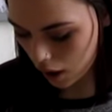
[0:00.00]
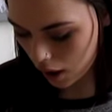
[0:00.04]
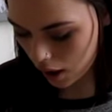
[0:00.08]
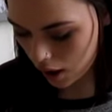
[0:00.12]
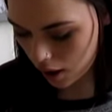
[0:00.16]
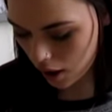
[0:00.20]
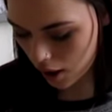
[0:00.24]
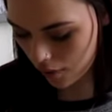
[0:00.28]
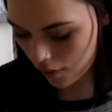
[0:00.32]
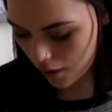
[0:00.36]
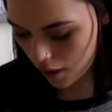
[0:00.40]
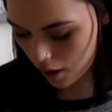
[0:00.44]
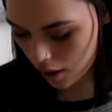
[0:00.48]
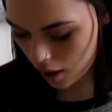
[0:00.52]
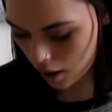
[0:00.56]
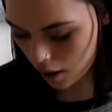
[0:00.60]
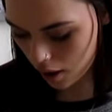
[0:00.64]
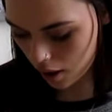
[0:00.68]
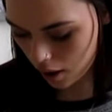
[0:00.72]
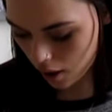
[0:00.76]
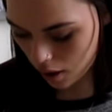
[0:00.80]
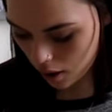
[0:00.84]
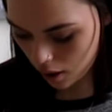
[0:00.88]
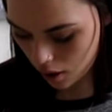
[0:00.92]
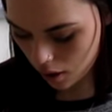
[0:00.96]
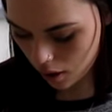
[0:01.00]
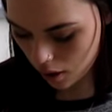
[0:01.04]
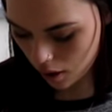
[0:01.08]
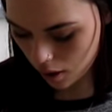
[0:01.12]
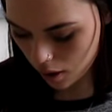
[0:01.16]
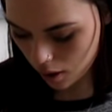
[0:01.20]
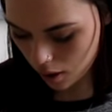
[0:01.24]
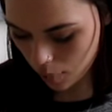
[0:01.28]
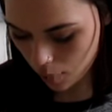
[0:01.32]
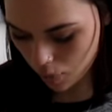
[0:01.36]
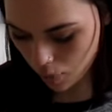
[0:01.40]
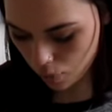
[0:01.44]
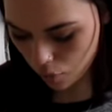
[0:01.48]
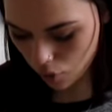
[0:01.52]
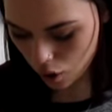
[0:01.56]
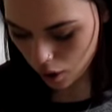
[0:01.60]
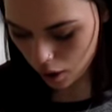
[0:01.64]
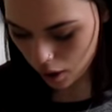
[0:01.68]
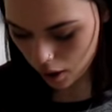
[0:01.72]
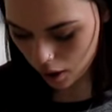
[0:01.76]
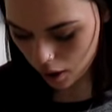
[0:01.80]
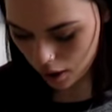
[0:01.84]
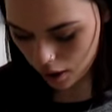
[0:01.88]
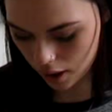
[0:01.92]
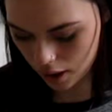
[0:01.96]
Another
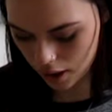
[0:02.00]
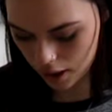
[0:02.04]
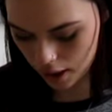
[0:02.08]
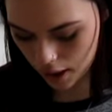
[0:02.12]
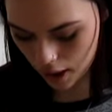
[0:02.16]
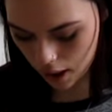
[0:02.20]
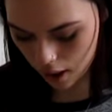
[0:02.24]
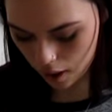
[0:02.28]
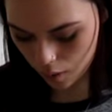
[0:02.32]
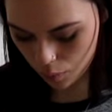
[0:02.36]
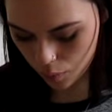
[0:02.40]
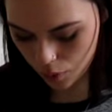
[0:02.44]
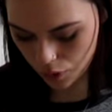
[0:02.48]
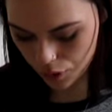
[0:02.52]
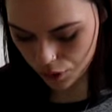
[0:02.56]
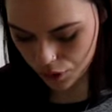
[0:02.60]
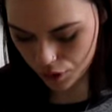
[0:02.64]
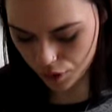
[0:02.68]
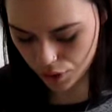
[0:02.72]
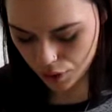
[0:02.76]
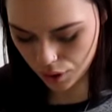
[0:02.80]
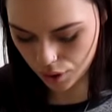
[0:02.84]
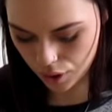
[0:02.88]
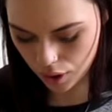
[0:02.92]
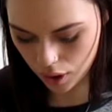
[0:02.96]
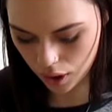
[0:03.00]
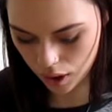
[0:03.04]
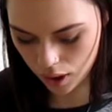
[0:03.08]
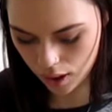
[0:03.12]
product that I was